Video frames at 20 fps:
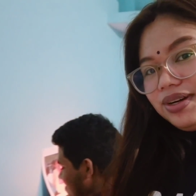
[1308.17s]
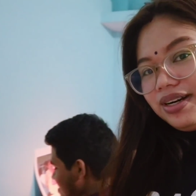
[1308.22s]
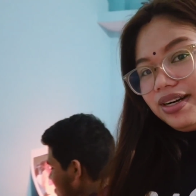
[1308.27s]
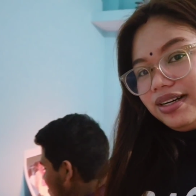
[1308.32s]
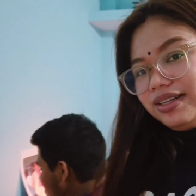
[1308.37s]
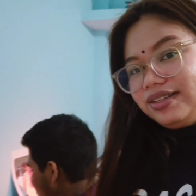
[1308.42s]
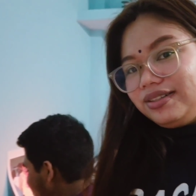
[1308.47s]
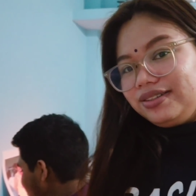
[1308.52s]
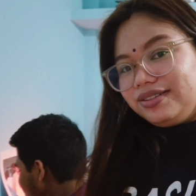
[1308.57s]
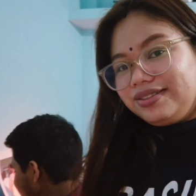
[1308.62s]

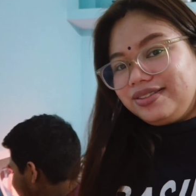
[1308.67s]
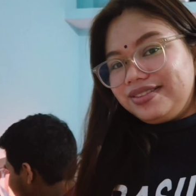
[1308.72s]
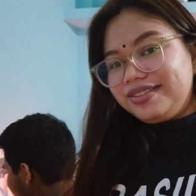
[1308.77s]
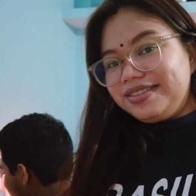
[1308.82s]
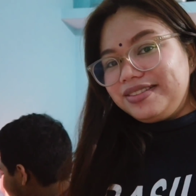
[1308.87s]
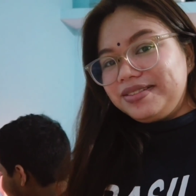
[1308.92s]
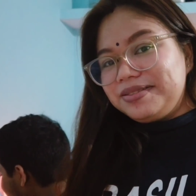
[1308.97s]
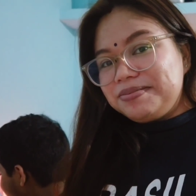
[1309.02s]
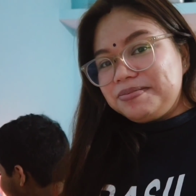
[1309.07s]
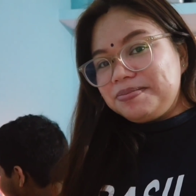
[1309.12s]
Well, no, it's
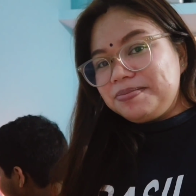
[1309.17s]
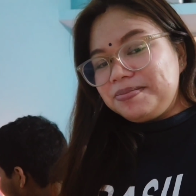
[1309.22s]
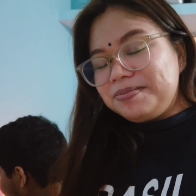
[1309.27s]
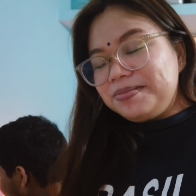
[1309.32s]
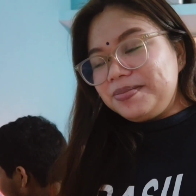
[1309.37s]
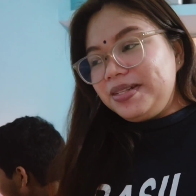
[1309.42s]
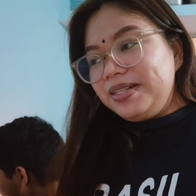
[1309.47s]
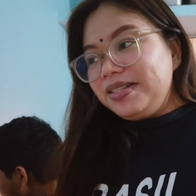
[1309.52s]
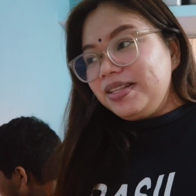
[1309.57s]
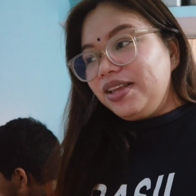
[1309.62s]
okay.
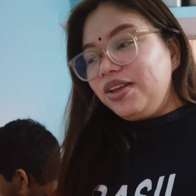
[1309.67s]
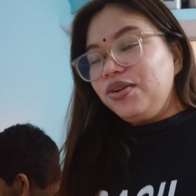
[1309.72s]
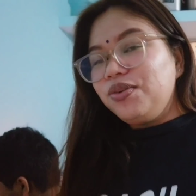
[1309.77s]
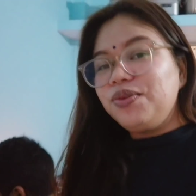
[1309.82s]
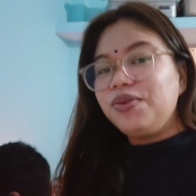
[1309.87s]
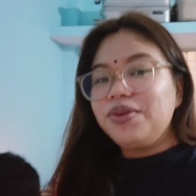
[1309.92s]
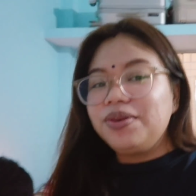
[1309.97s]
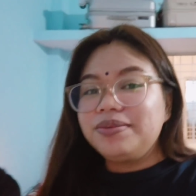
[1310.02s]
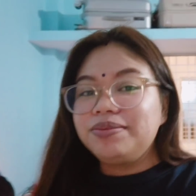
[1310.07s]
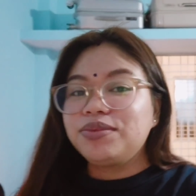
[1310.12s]

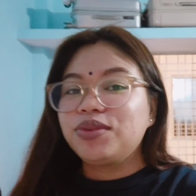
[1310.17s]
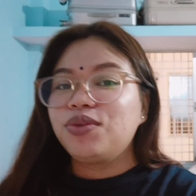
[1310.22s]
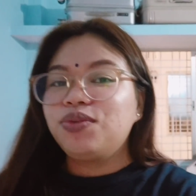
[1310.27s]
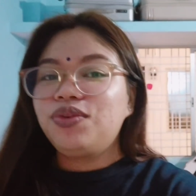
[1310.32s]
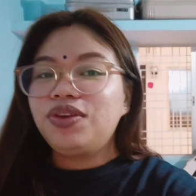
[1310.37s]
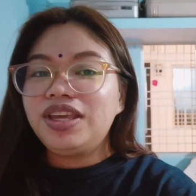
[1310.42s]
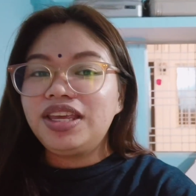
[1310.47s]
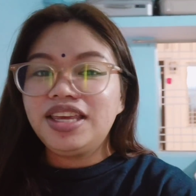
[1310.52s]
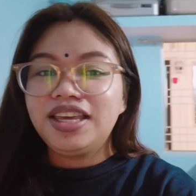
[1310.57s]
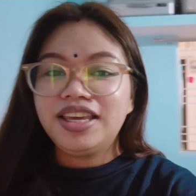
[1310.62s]
Every couple of
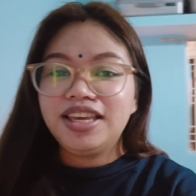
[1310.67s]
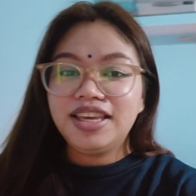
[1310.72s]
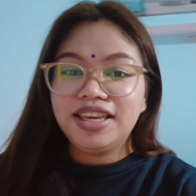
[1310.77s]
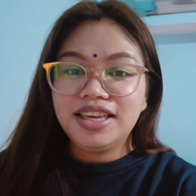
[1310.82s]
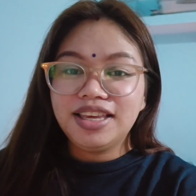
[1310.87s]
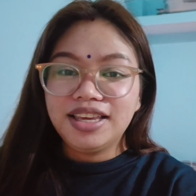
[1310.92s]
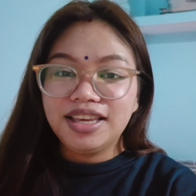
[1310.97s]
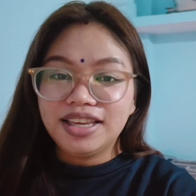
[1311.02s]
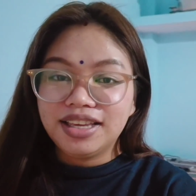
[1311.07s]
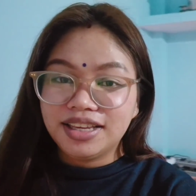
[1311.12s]

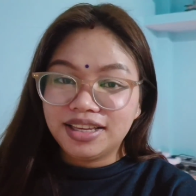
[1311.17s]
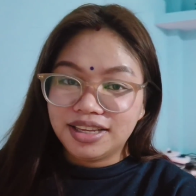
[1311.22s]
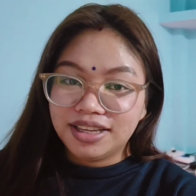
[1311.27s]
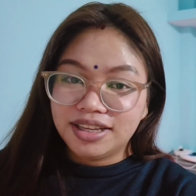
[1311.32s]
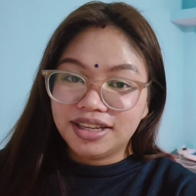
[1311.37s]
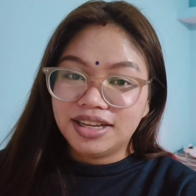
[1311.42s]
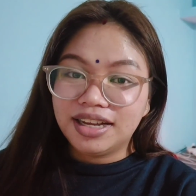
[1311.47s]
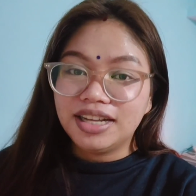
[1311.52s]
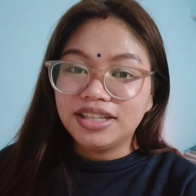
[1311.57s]
fights on some...